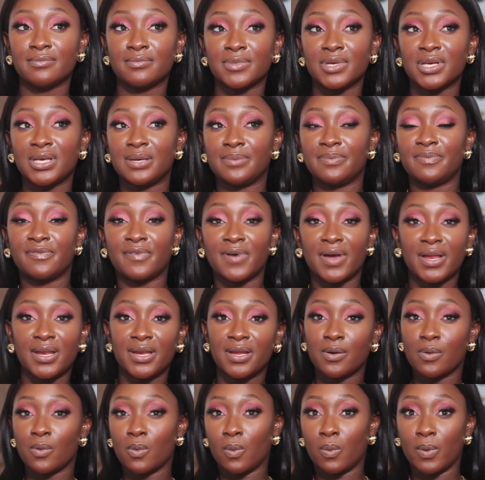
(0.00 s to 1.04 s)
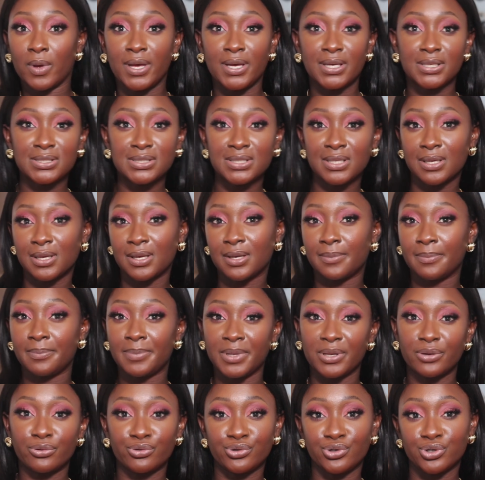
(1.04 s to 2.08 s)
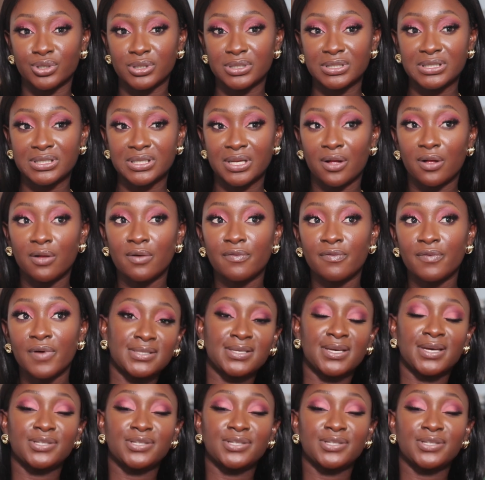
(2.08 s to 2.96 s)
keep finding ways to build yourself.